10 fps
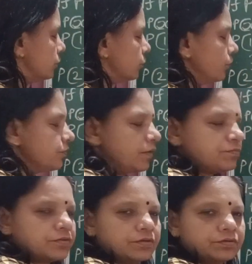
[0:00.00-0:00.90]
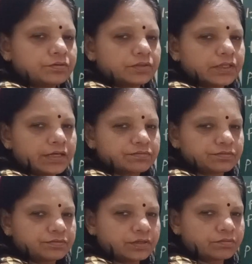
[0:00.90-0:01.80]
So substitute x
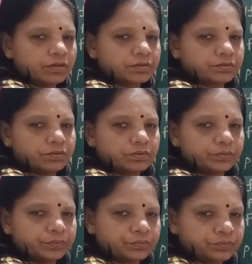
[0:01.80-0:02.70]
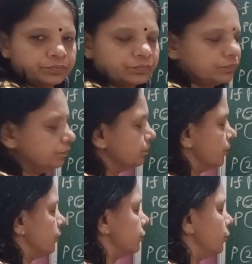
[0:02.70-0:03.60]
is equal to 2.
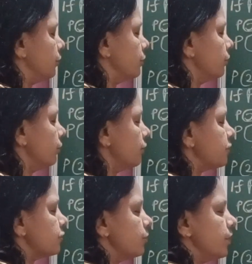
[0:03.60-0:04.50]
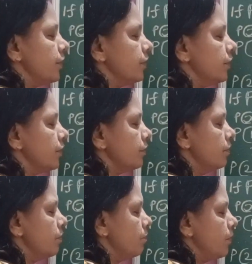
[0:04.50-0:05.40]
So 2
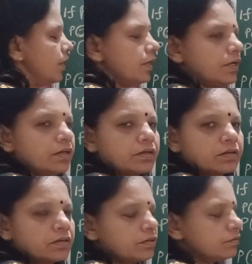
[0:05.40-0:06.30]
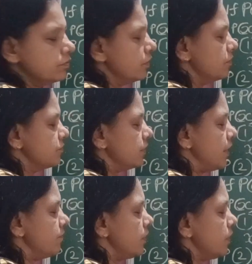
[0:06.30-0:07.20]
square minus
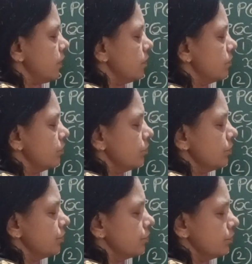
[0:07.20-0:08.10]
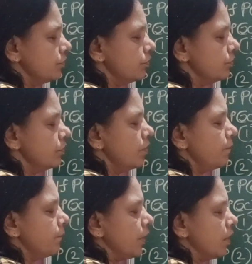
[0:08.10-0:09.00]
7 into 2
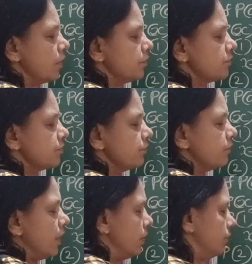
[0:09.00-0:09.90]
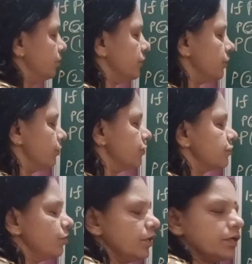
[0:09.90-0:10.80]
plus 12. 2
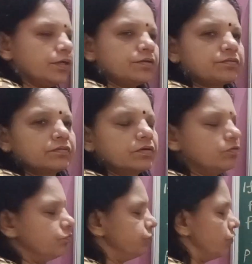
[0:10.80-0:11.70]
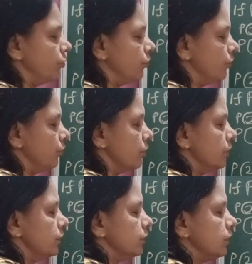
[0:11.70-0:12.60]
square is 4.
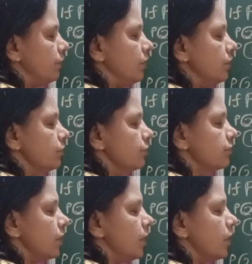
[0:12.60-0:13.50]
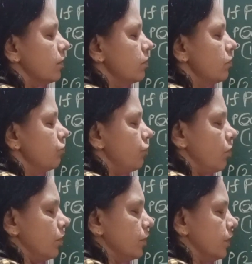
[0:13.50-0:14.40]
7 2s are
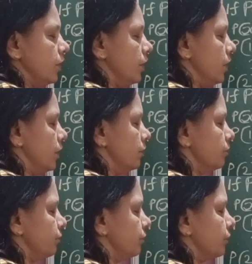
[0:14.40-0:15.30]
14.